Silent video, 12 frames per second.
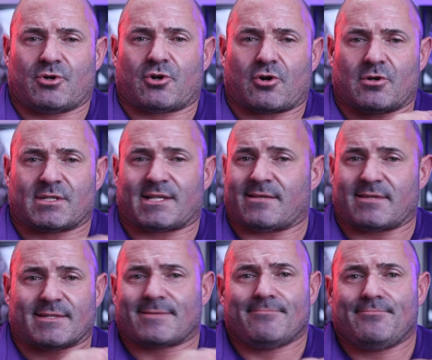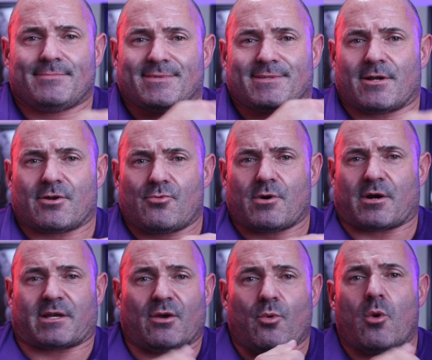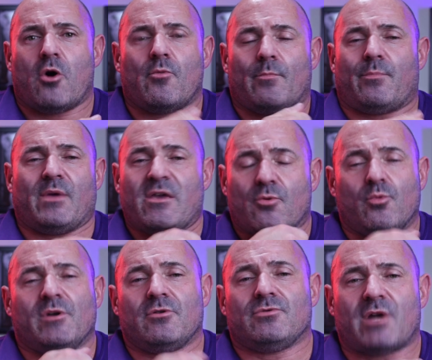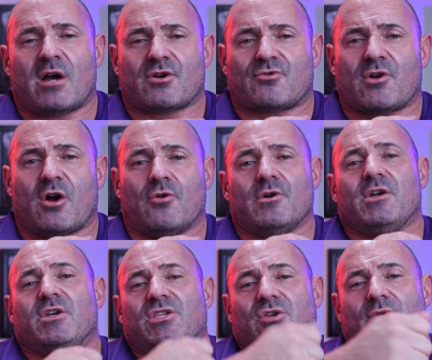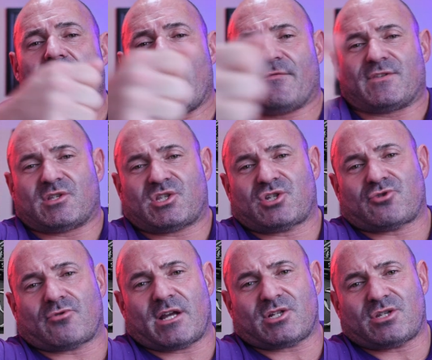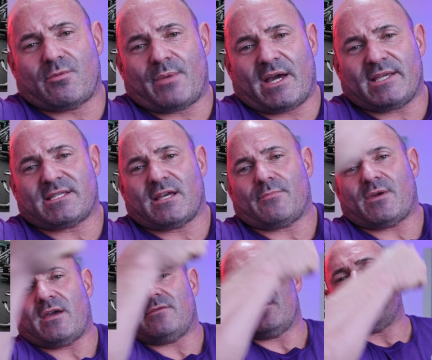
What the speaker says: doing curls like this. It's not going to work. It will not grow. You have to stretch the bicep and